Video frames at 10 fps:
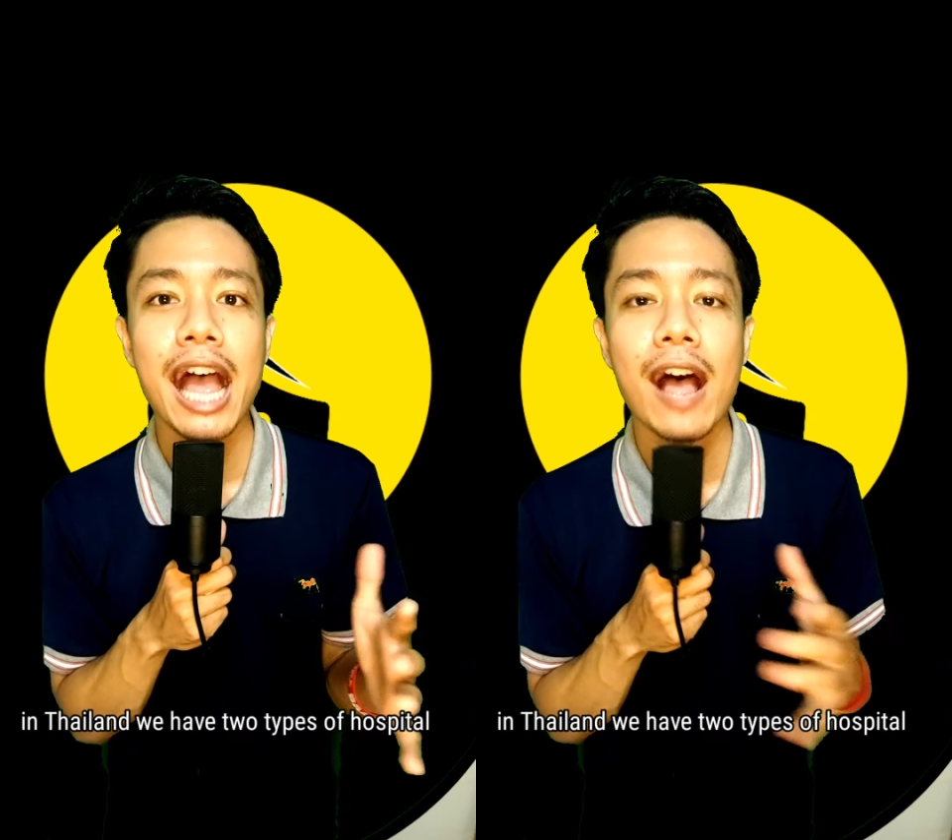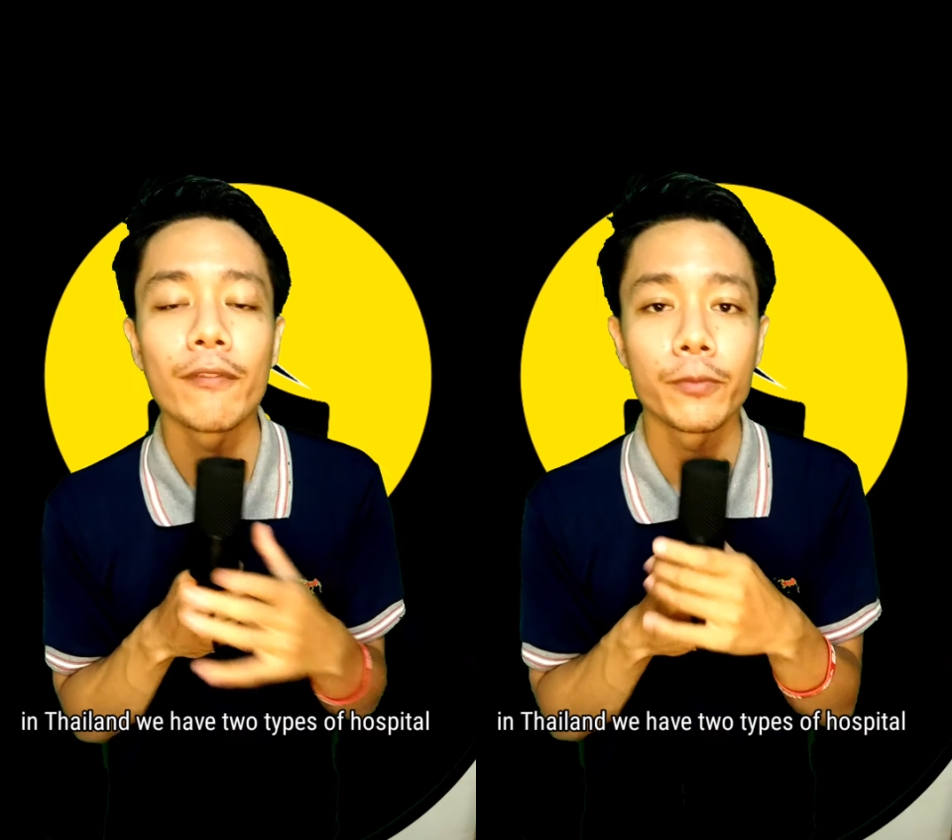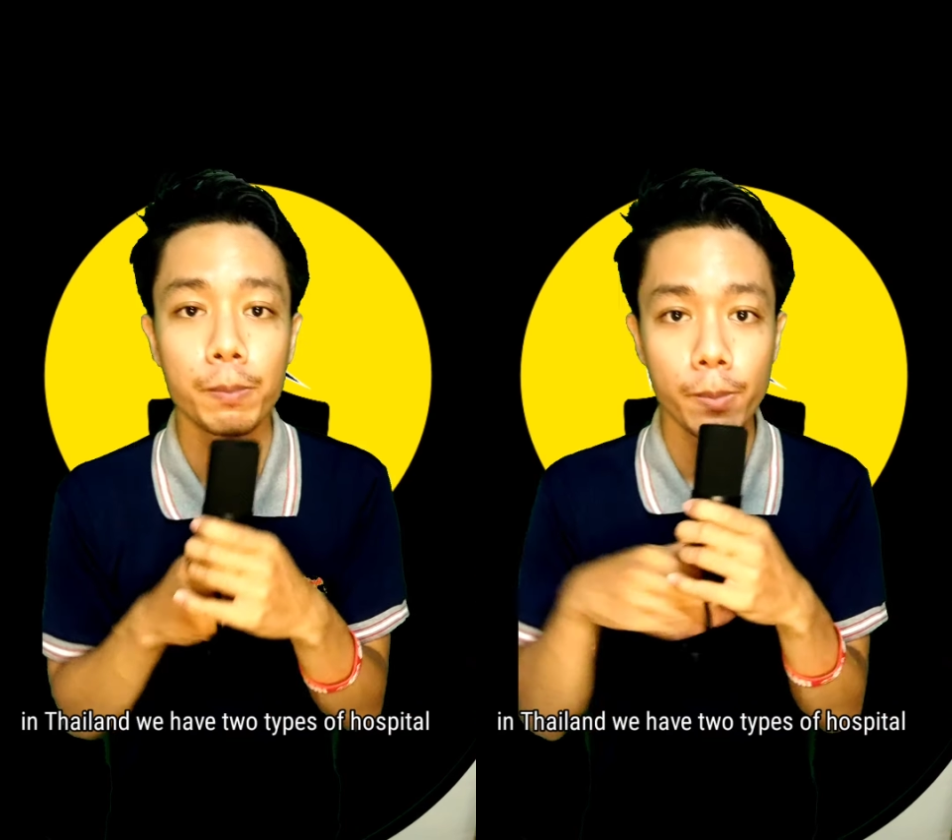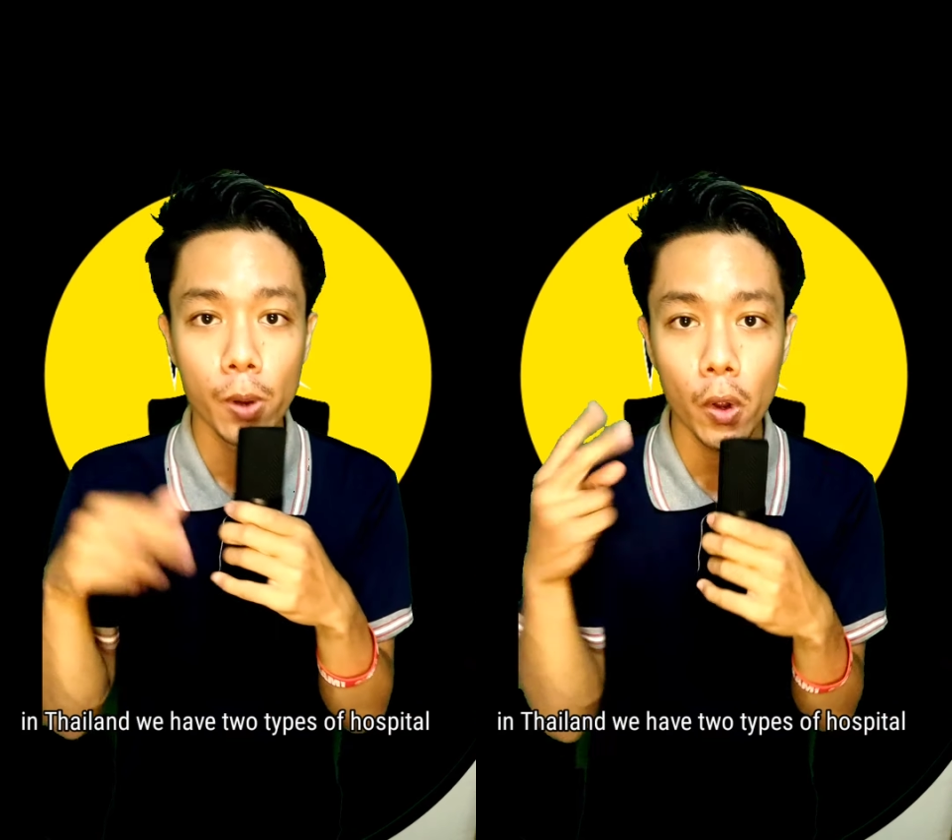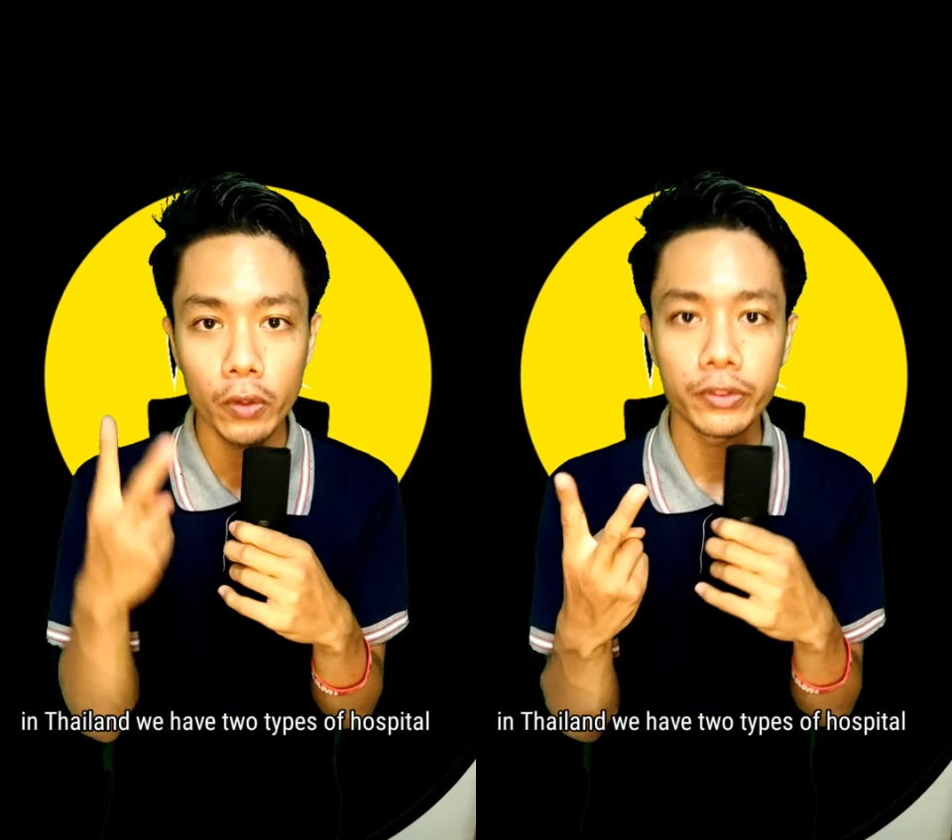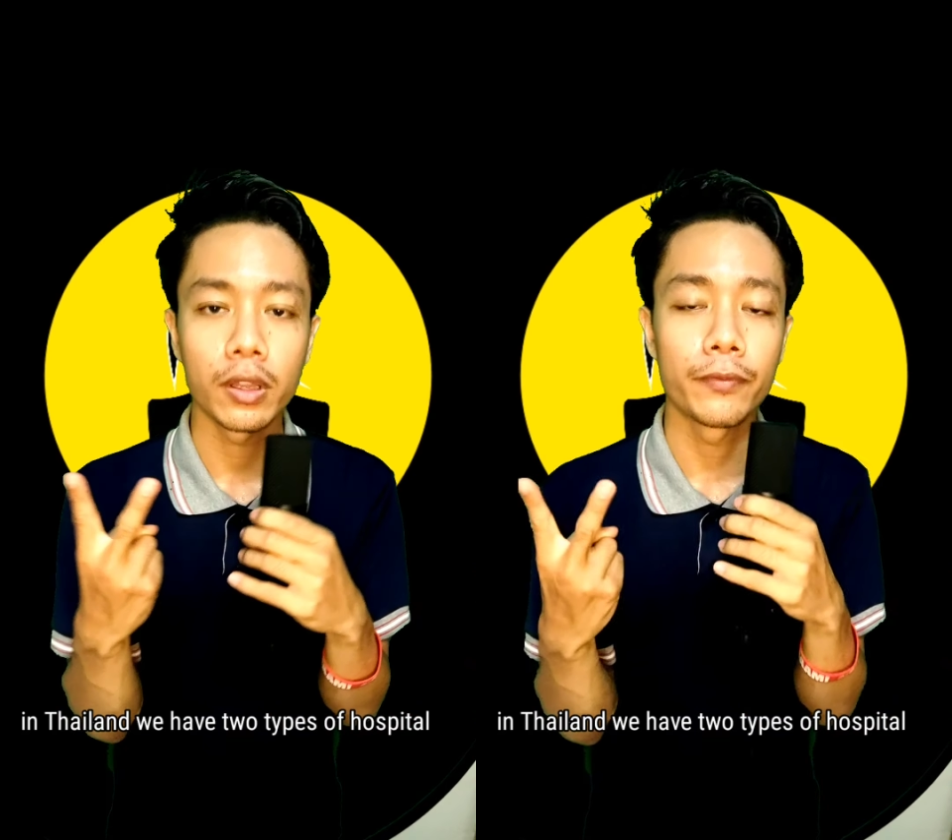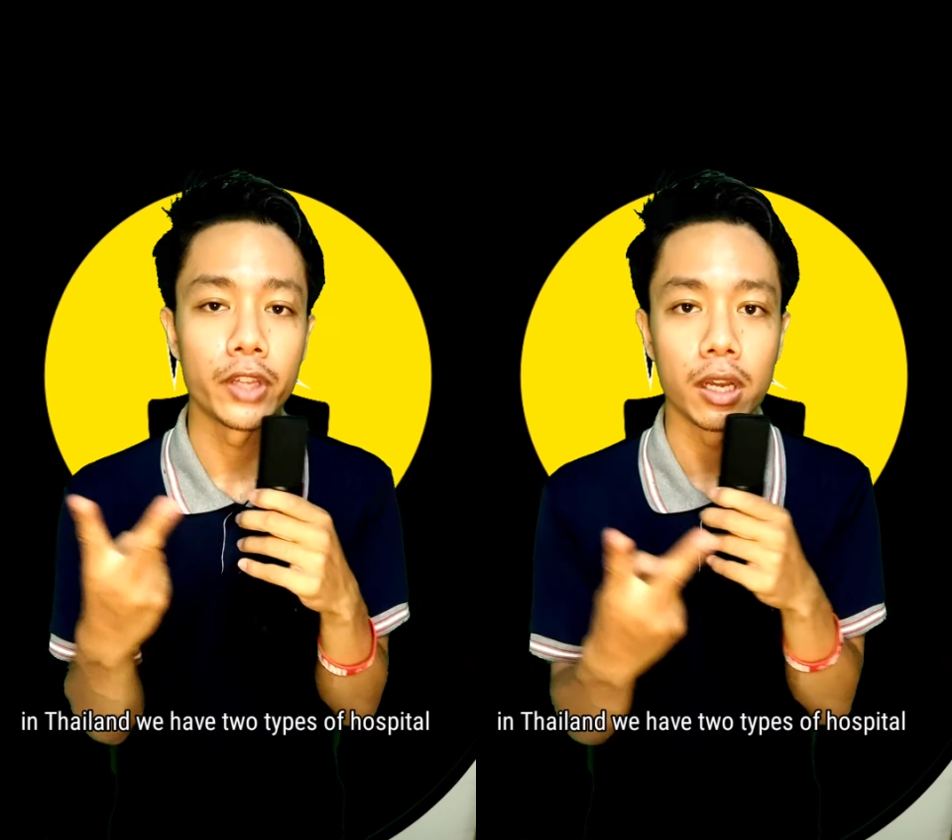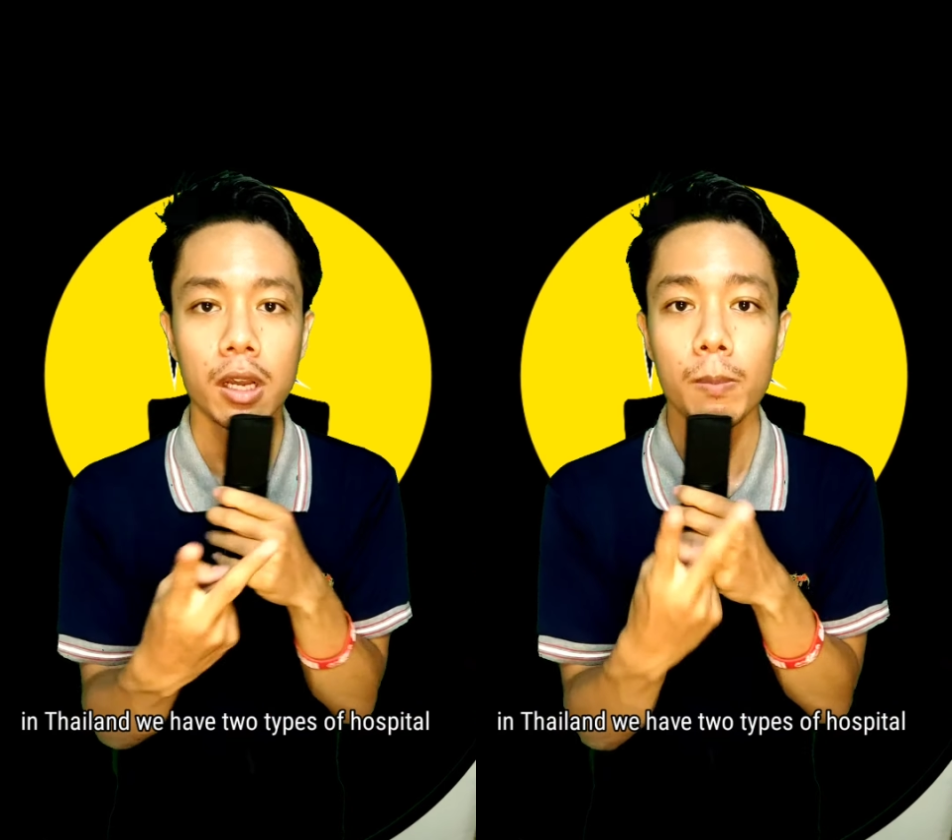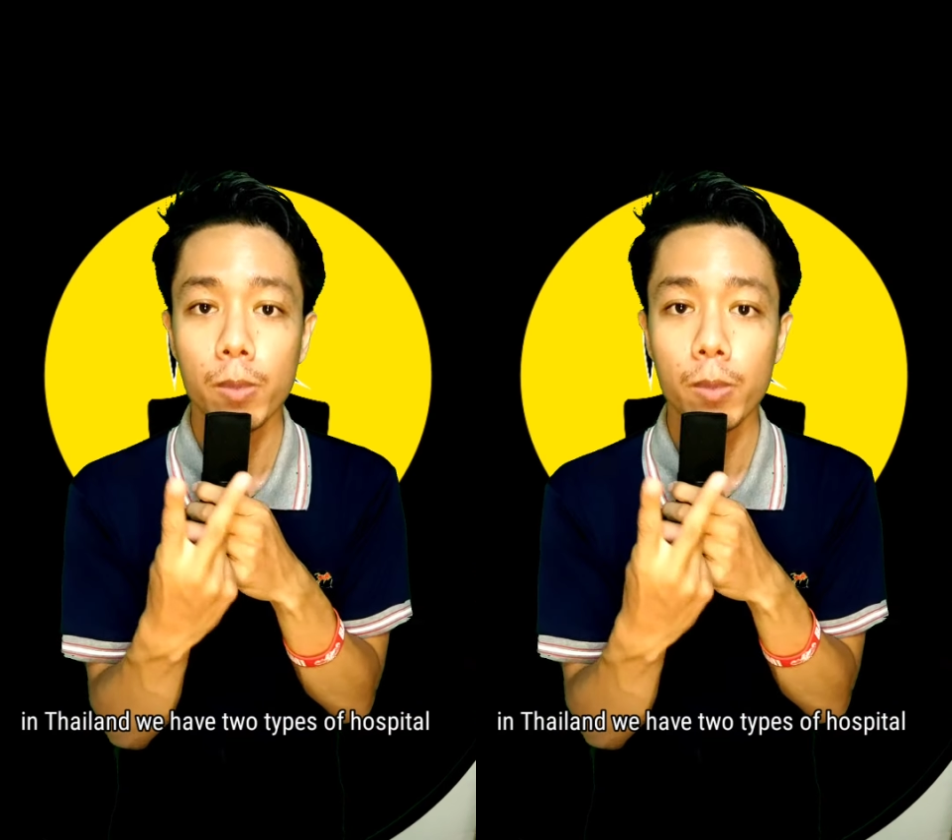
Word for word: have both of the